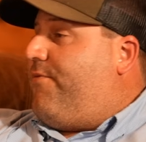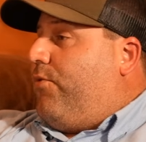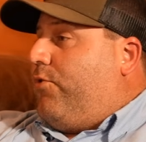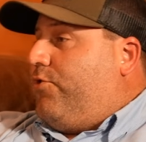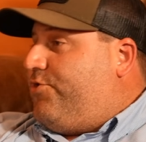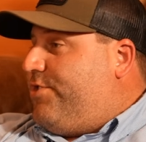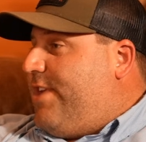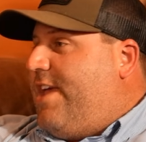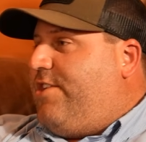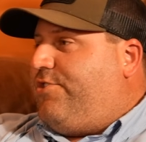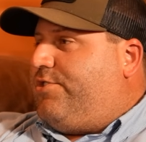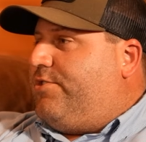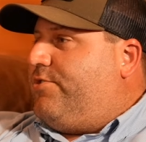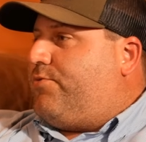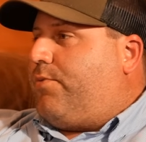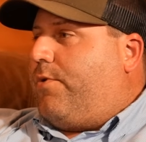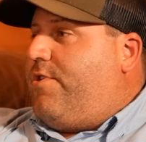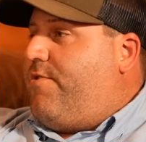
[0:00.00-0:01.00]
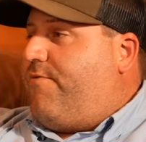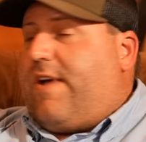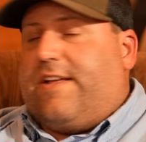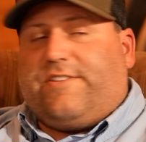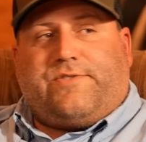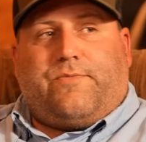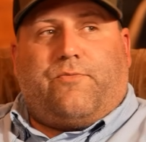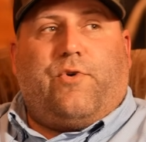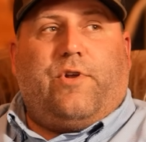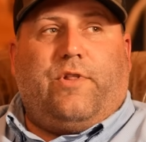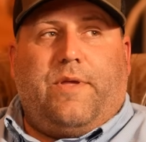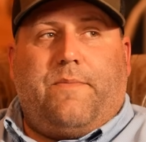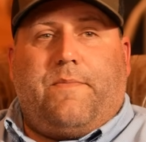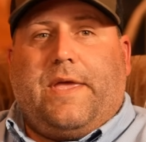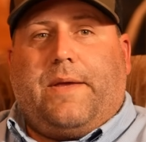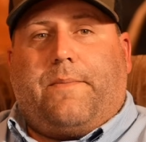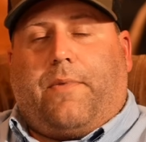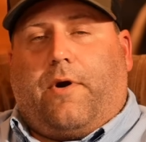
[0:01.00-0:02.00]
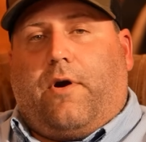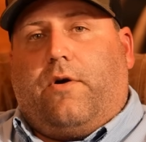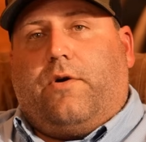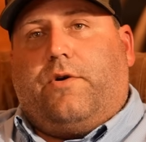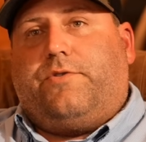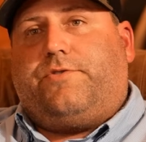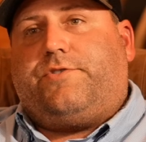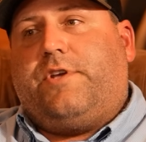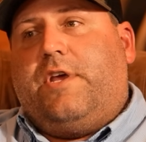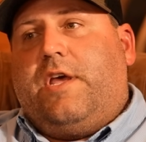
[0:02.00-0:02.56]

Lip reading: 4 stations where you've got some really big birds,